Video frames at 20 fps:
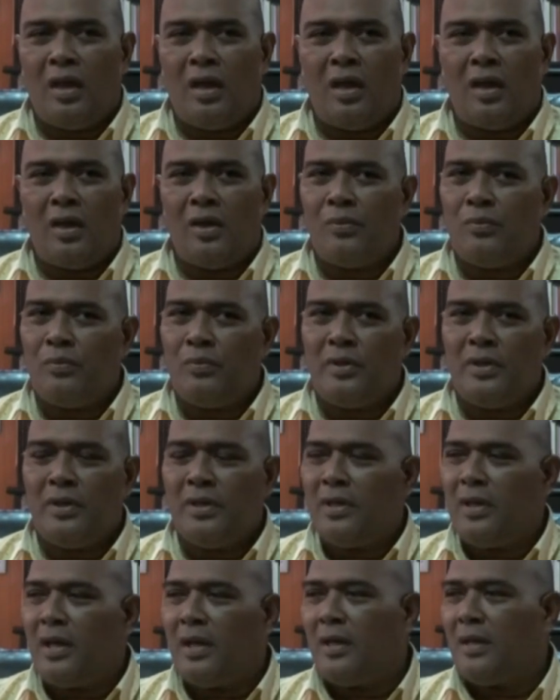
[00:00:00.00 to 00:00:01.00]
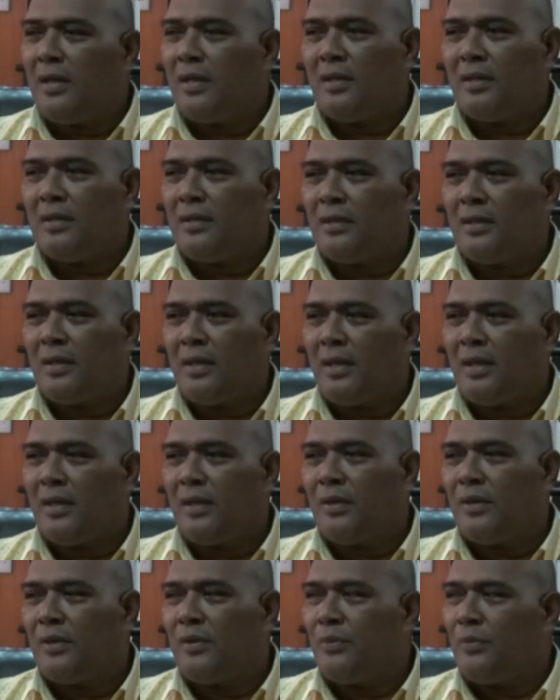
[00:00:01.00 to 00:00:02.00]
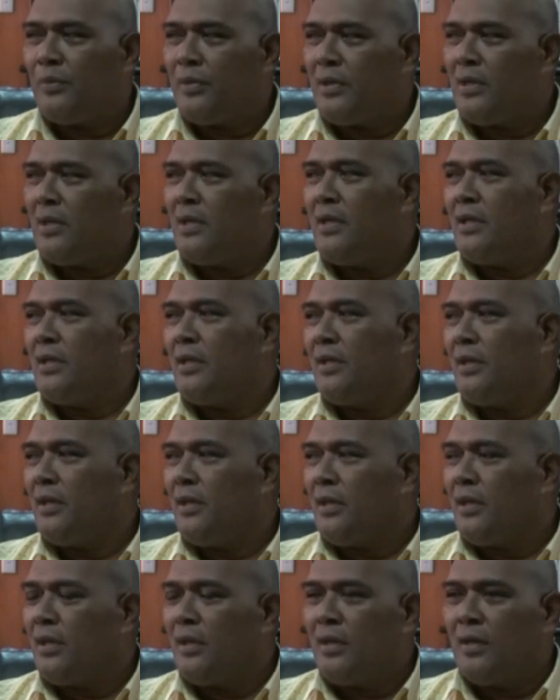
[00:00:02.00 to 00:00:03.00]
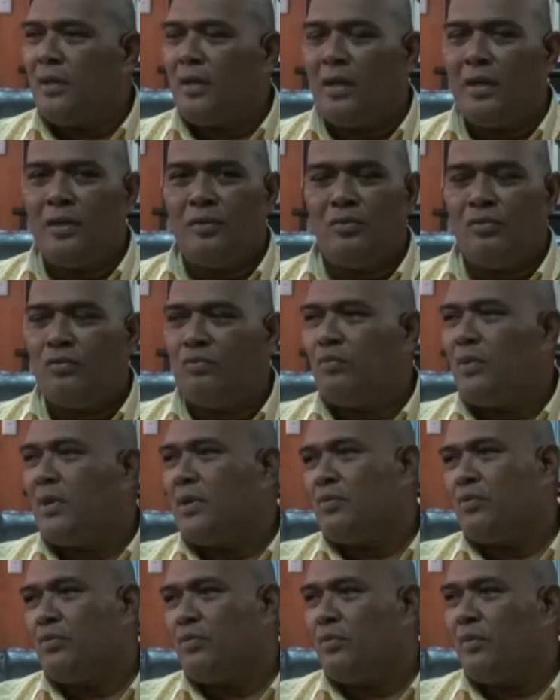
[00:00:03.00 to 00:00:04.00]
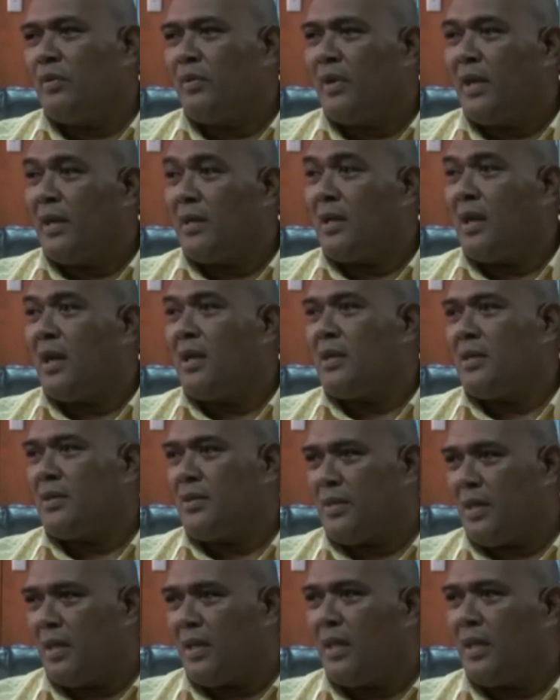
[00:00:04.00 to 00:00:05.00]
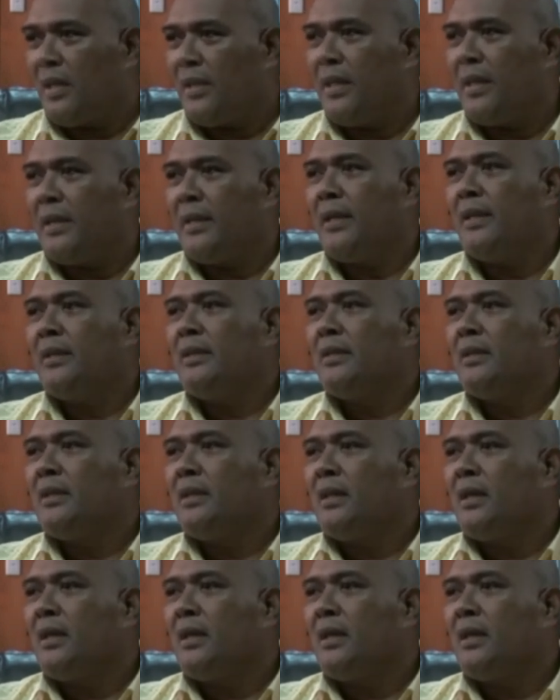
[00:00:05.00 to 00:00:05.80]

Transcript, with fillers: uh, uh, uh, we really uh, don't want to encourage that. Eh?